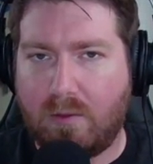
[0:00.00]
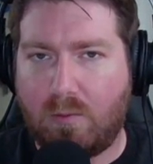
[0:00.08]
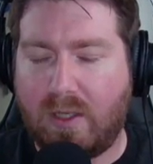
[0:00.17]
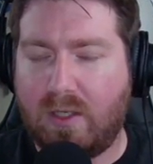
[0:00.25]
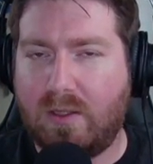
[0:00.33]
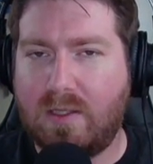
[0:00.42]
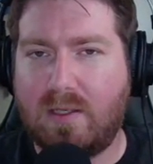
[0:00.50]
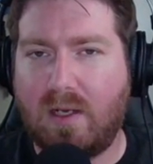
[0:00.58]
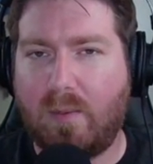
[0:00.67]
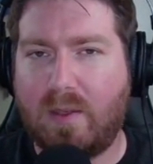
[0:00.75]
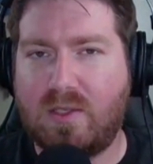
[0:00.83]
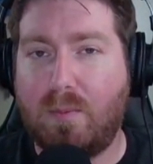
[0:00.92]
Well, let's talk
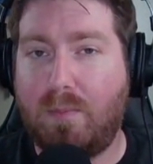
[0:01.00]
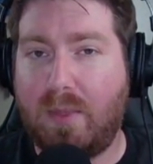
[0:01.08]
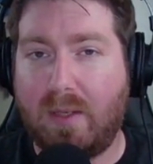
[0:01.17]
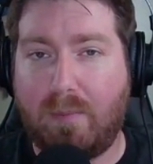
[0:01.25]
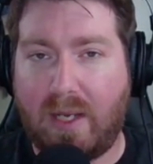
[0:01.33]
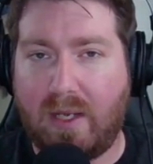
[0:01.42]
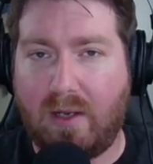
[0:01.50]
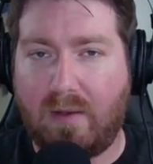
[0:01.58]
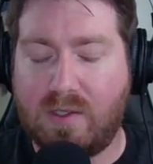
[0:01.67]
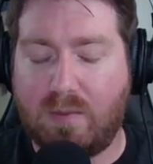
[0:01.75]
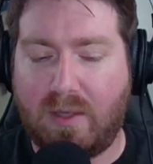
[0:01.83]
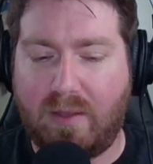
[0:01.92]
about some big
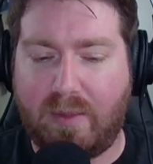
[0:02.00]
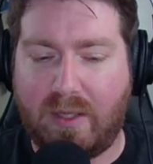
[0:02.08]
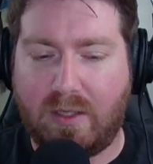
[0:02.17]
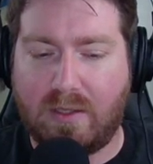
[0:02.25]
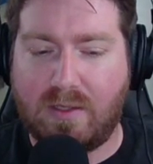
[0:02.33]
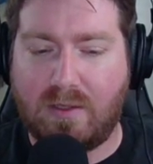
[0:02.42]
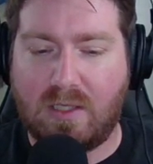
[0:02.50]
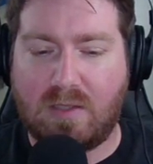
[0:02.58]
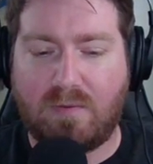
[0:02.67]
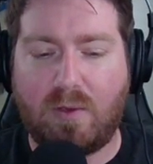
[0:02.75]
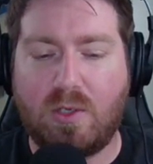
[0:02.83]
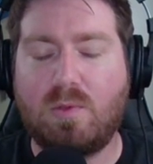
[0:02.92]
payoffs, in my opinions. This
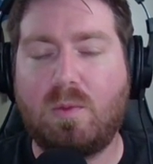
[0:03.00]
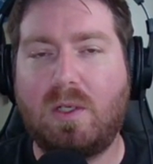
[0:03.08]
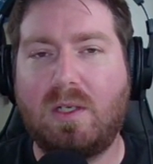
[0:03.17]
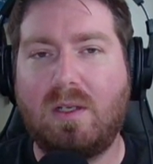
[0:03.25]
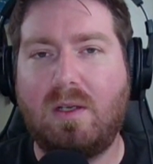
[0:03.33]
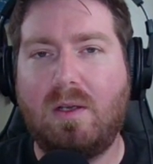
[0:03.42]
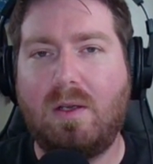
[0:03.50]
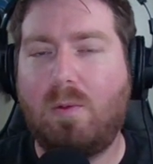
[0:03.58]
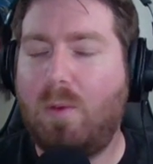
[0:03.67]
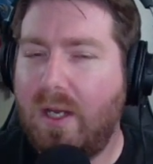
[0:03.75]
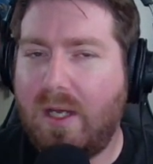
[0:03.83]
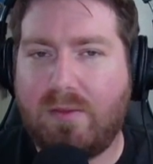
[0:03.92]
first one,
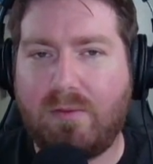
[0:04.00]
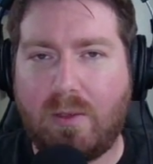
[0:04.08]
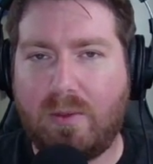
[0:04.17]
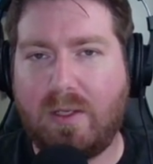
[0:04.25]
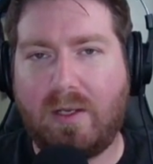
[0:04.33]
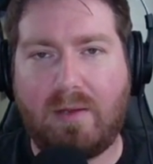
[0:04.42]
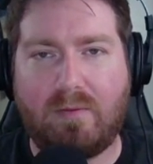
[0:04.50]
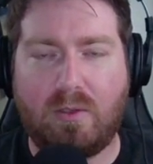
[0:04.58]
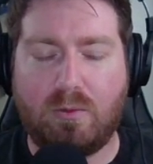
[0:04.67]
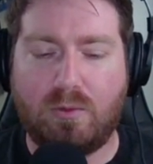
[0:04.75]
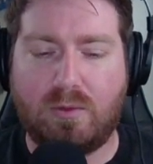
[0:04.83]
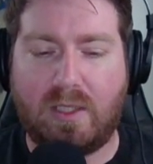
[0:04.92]
why not throw into every
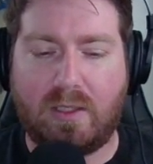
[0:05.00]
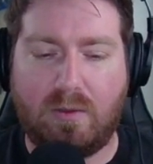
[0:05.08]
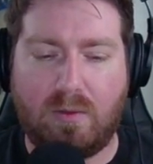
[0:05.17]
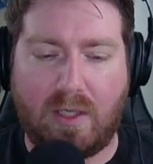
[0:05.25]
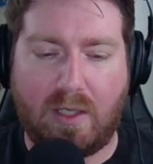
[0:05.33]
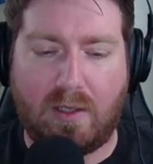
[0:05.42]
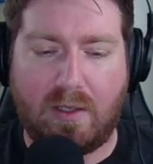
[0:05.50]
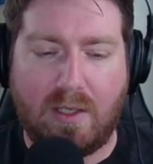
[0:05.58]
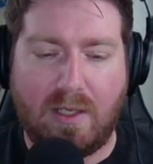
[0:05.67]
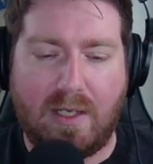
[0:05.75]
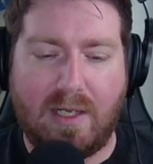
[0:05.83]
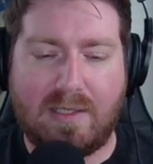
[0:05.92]
Gruul deck you can?
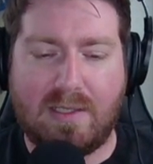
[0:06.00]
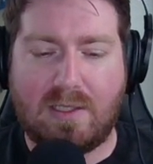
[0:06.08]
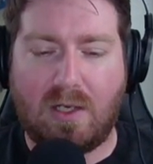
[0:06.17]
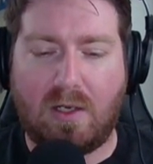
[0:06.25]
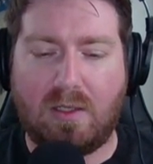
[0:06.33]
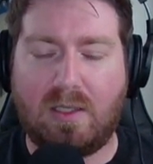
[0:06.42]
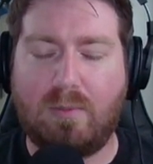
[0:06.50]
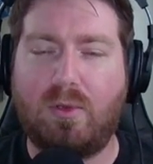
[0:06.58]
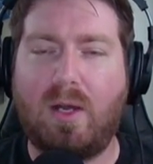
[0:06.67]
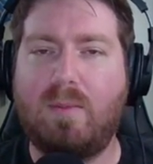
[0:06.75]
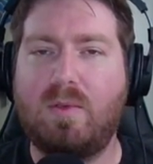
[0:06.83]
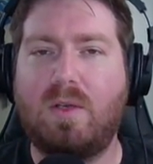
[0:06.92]
It's a Tali
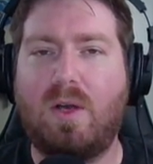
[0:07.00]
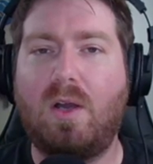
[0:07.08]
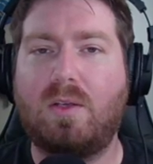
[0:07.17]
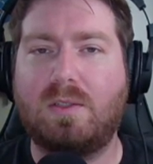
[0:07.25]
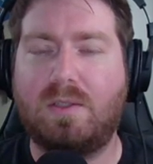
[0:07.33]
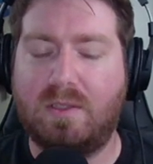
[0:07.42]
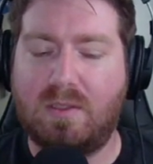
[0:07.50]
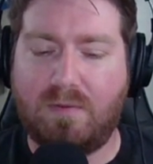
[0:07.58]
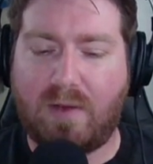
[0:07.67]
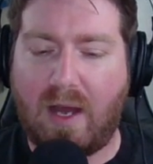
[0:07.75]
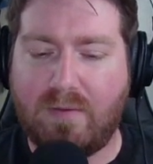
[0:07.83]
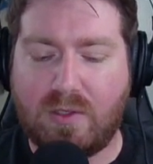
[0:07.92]
Primal Conqueror. It's
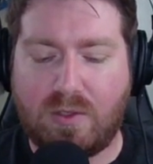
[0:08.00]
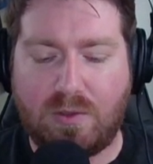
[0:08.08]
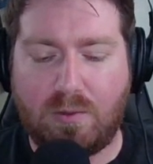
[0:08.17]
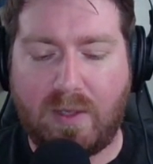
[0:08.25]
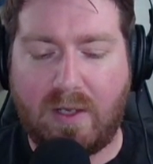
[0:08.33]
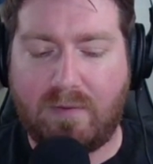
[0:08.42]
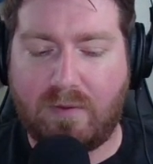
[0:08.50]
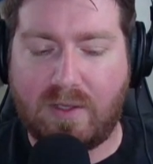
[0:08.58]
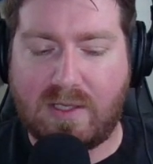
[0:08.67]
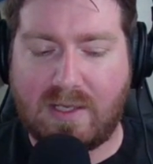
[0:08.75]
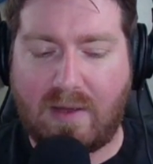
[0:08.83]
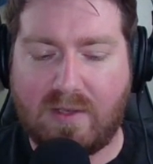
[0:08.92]
5 and 2 red for a
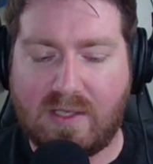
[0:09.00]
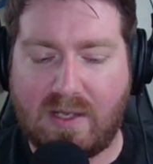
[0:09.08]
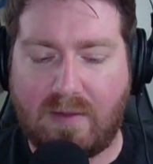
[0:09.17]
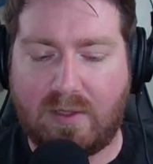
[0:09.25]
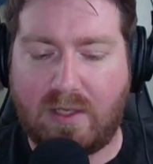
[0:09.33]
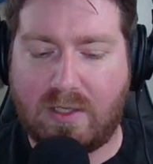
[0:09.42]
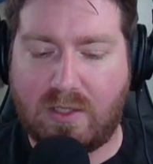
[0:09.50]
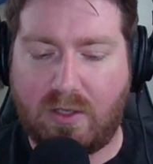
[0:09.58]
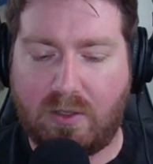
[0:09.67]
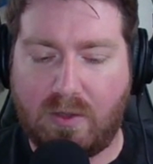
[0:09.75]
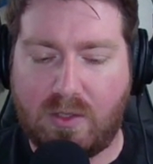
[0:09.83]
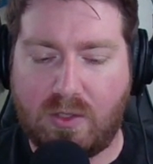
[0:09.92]
7/7
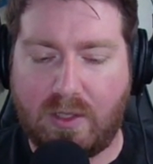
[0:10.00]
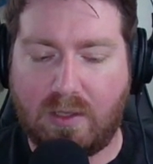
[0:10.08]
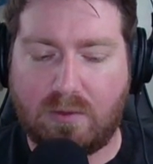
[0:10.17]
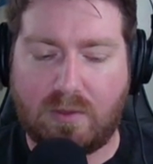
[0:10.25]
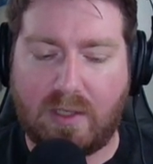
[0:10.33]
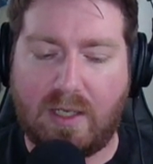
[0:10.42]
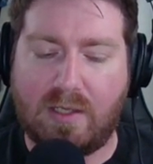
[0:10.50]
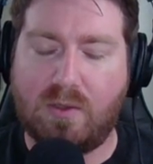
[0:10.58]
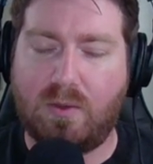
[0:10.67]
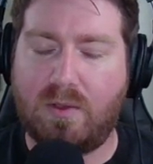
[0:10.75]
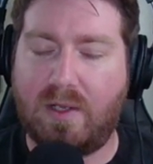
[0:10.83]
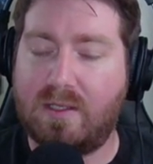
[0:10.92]
legendary creature Elder
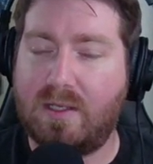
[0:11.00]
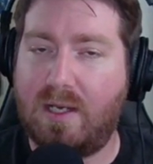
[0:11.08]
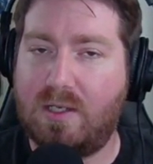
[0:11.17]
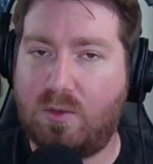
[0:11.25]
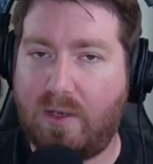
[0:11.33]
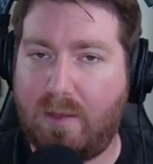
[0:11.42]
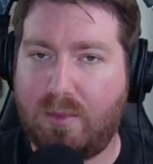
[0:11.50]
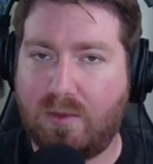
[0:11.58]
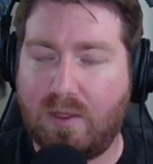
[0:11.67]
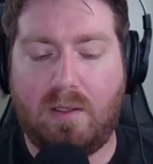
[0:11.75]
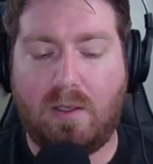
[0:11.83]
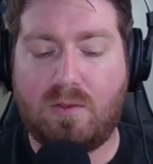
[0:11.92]
Dinosaur that's got trample.
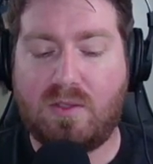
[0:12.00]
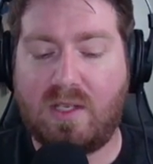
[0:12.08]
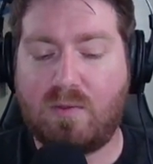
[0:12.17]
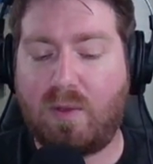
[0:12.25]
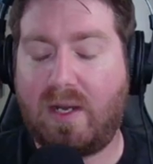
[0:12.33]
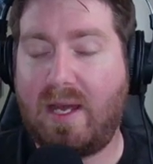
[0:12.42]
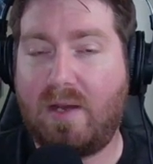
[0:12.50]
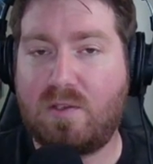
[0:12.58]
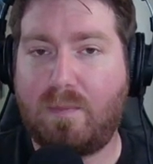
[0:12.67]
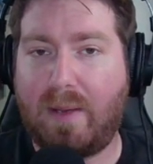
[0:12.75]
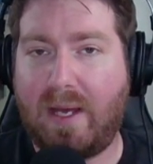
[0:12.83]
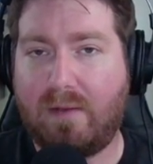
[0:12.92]
It also says when it enters
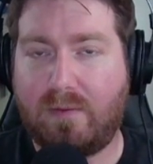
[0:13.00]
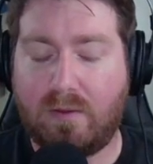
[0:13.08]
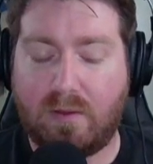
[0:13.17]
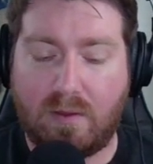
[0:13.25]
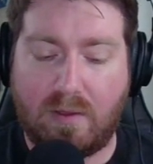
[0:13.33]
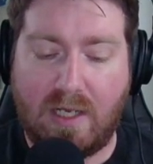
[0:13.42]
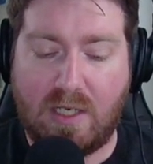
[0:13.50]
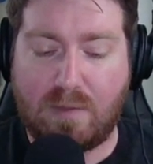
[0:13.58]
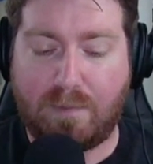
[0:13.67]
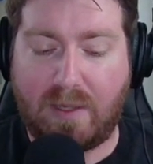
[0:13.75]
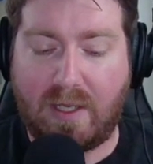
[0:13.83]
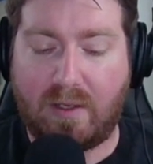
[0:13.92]
the battlefield,
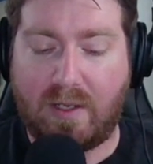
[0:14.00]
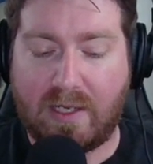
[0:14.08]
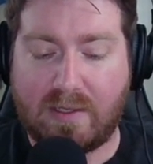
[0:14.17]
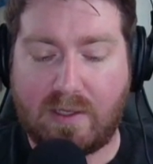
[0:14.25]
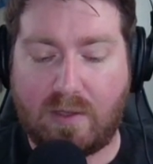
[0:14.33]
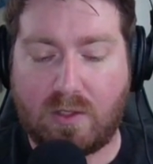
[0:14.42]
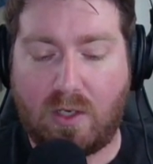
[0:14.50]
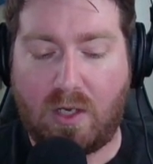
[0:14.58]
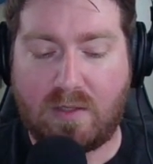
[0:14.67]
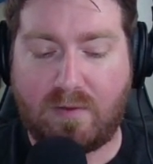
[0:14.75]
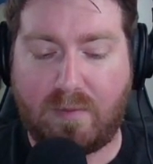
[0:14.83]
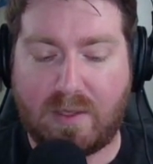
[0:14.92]
each player exiles
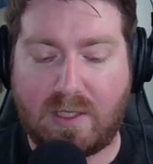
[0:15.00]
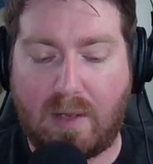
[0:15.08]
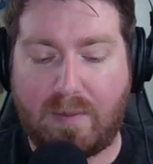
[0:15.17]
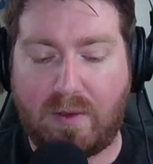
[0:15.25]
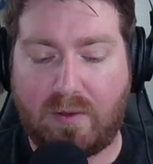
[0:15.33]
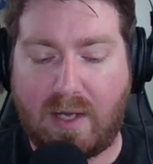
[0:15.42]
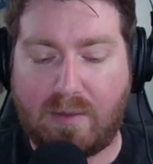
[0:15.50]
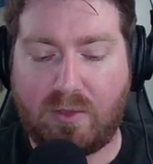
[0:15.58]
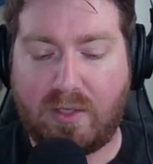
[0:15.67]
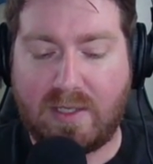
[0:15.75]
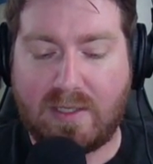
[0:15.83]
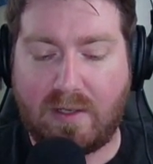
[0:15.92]
cards from the top of their
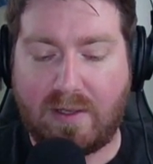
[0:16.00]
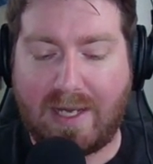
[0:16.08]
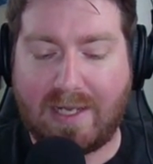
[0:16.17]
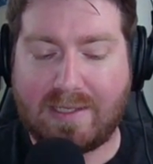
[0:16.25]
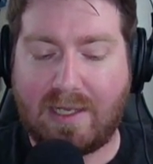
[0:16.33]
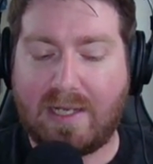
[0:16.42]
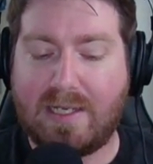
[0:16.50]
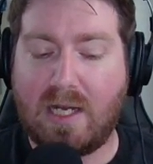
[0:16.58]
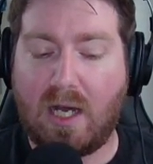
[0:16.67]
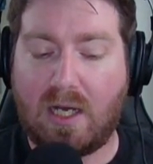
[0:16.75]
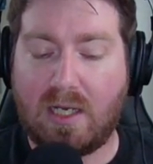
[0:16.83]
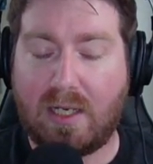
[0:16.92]
library until they exile a
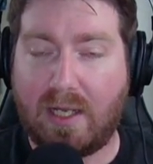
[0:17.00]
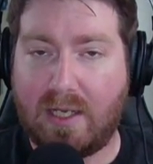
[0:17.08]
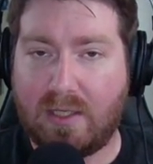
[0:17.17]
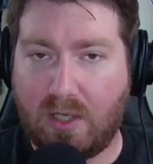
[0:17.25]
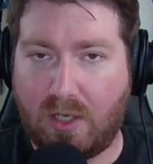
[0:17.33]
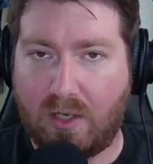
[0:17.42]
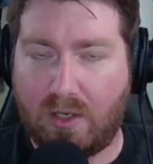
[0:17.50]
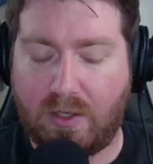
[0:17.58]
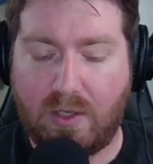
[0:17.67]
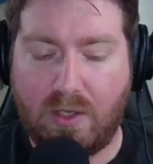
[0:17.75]
non-land card.